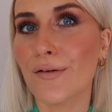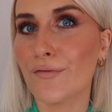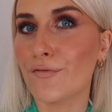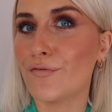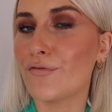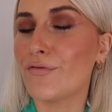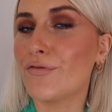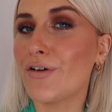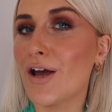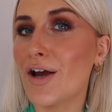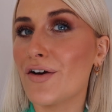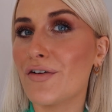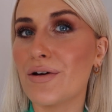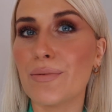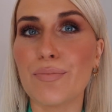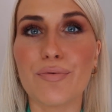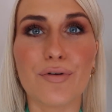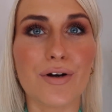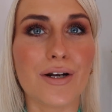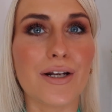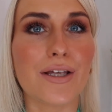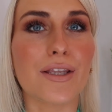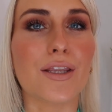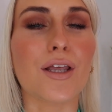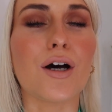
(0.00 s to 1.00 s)
Very
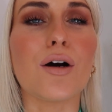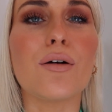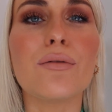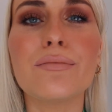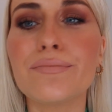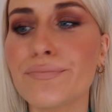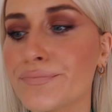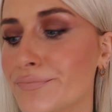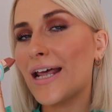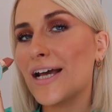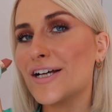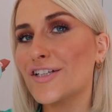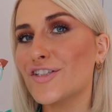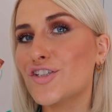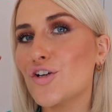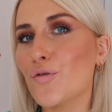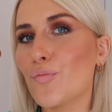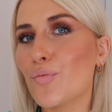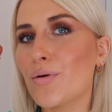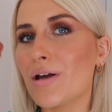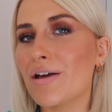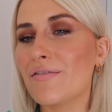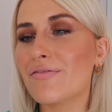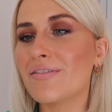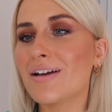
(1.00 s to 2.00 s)
pretty though. Next up
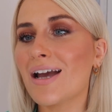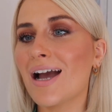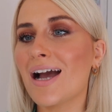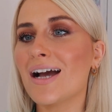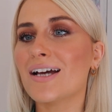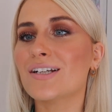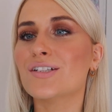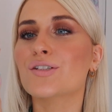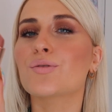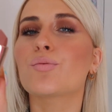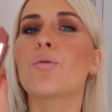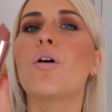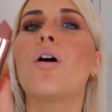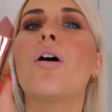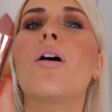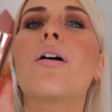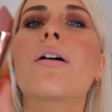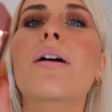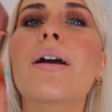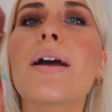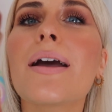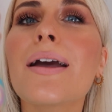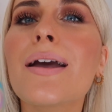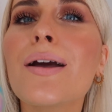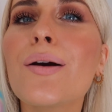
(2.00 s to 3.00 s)
we have
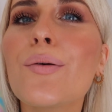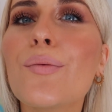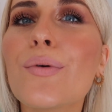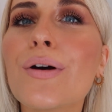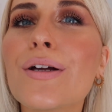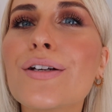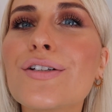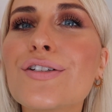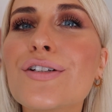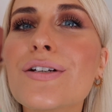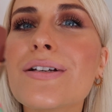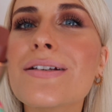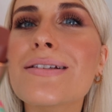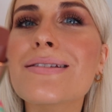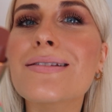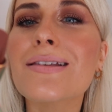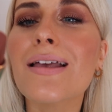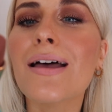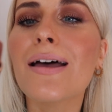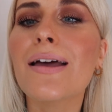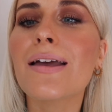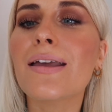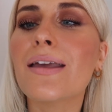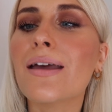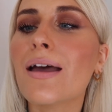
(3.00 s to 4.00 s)
Catwalking, which is
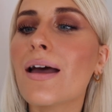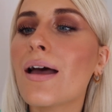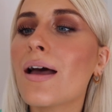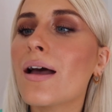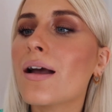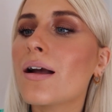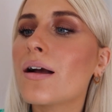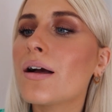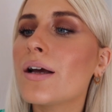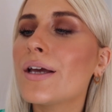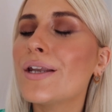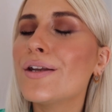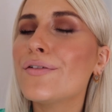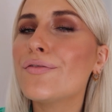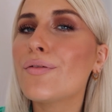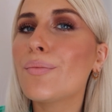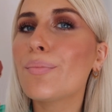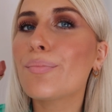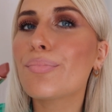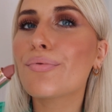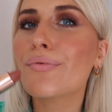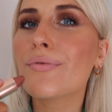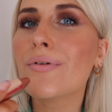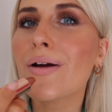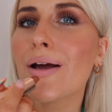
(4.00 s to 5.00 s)
like kind of
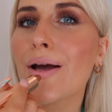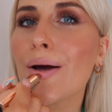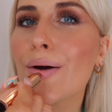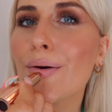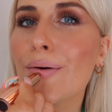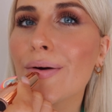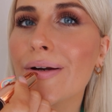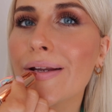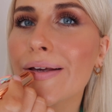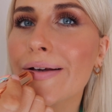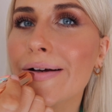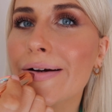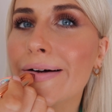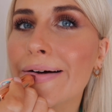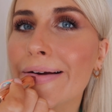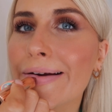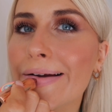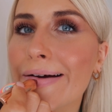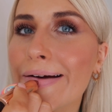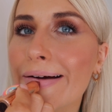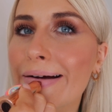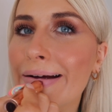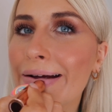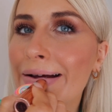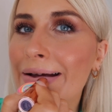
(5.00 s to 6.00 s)
a brownie
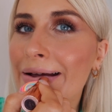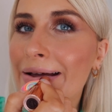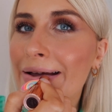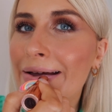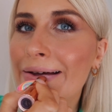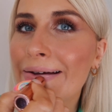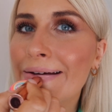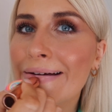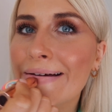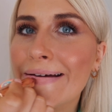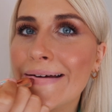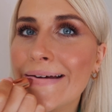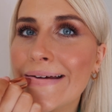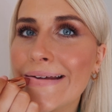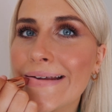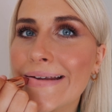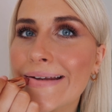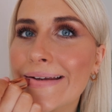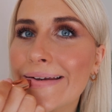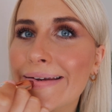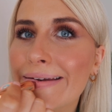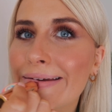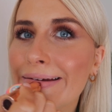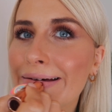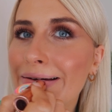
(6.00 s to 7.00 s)
colour.
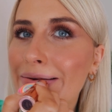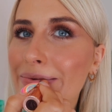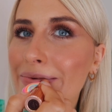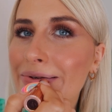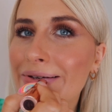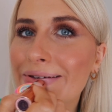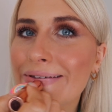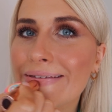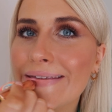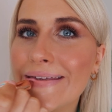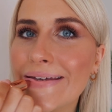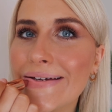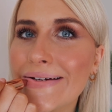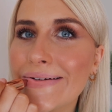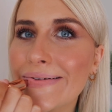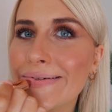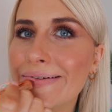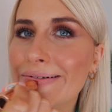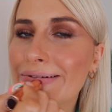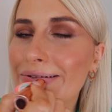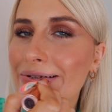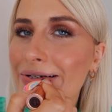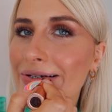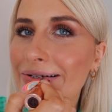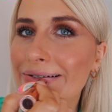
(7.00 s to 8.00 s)
Not
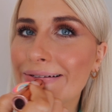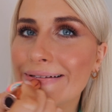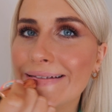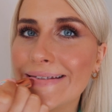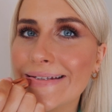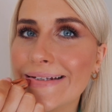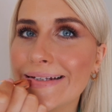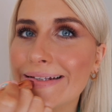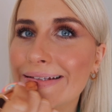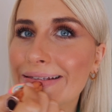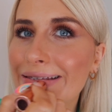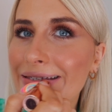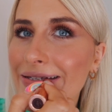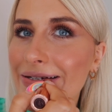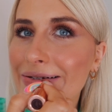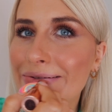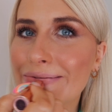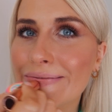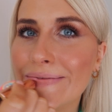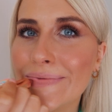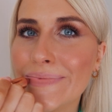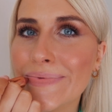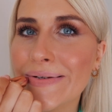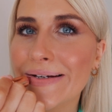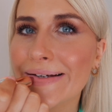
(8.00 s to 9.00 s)
unusual, so let's see how
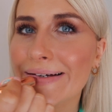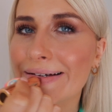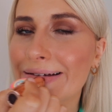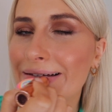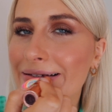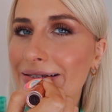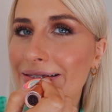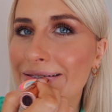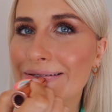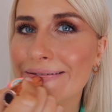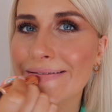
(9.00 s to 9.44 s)
it applies.